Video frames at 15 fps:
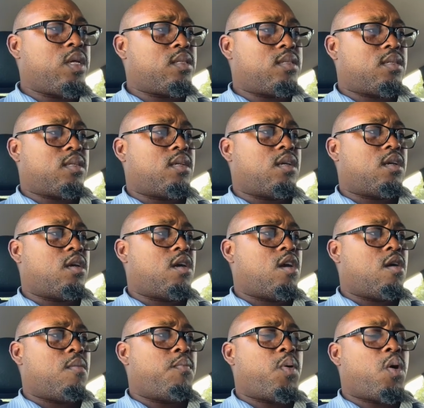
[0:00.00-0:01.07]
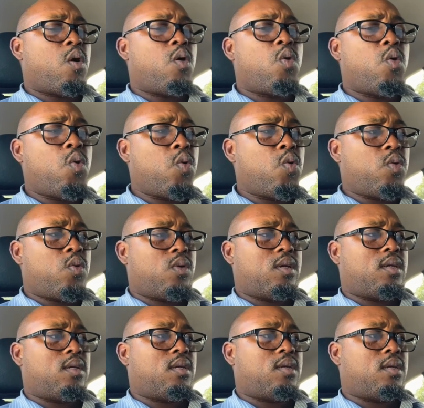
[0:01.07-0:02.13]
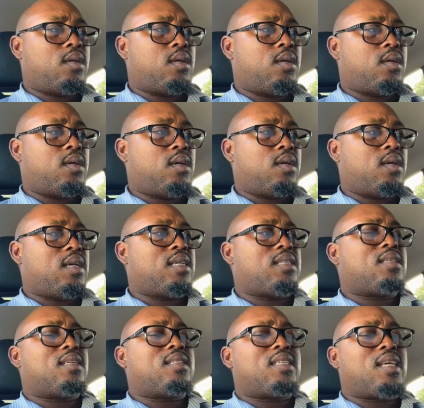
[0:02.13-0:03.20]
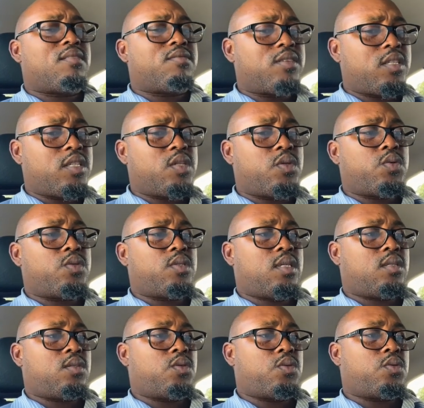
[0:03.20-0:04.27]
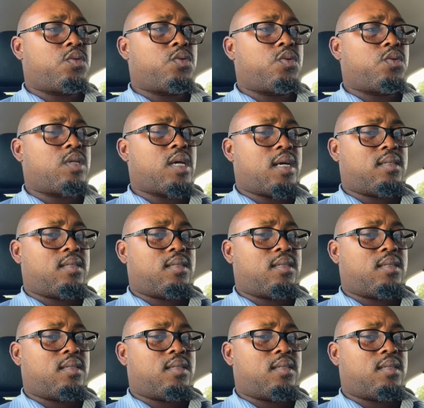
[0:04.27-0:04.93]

But who is the devil using to do that?